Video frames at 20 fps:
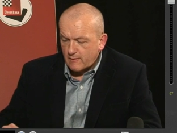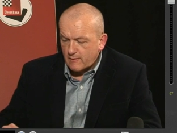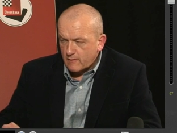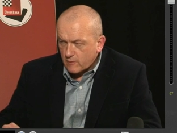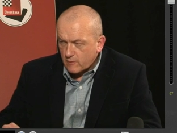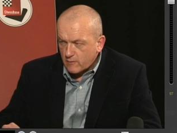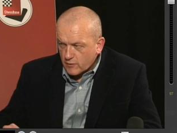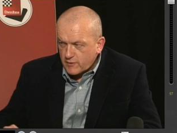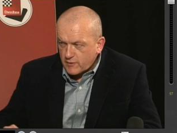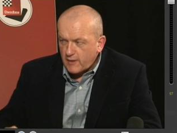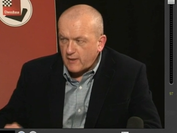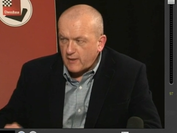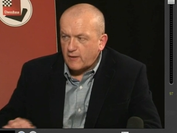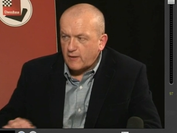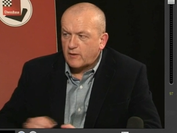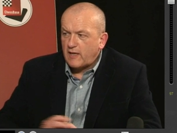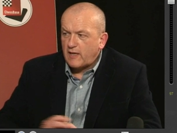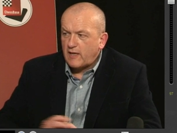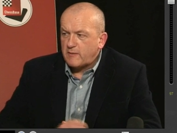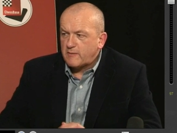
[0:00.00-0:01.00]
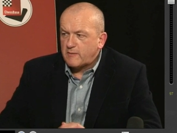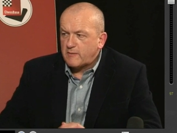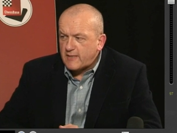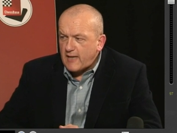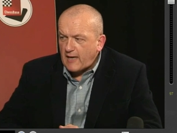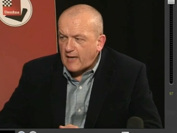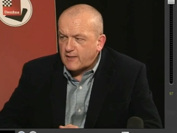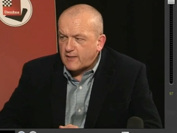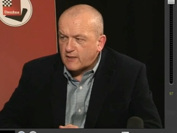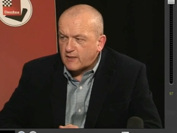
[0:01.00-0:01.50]
Kosteniuk keeps the
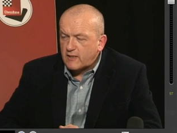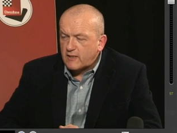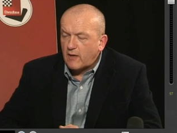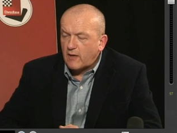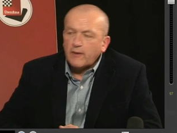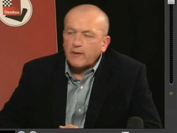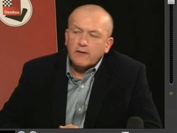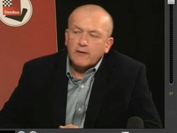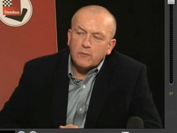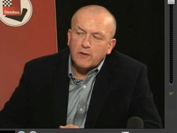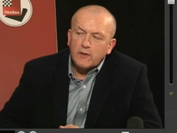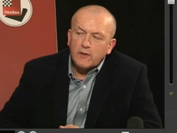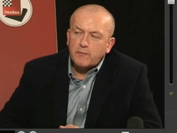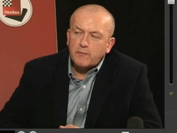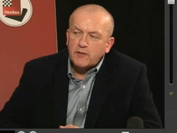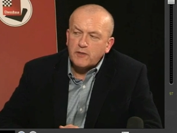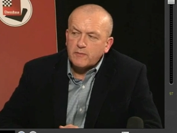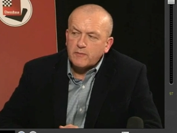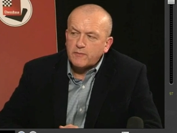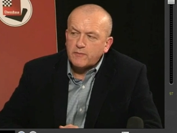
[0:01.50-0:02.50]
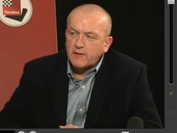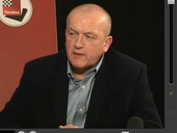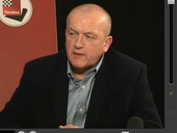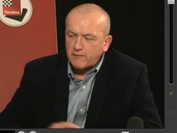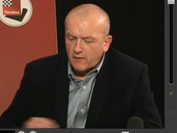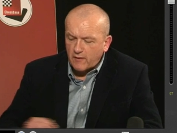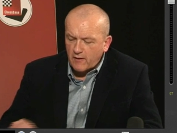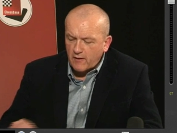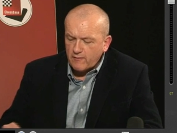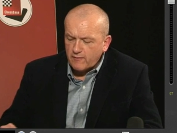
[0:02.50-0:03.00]
tactics going with bishop
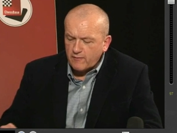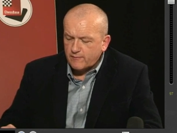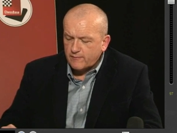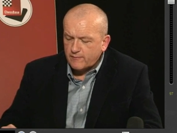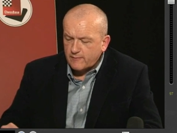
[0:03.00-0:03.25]
d5.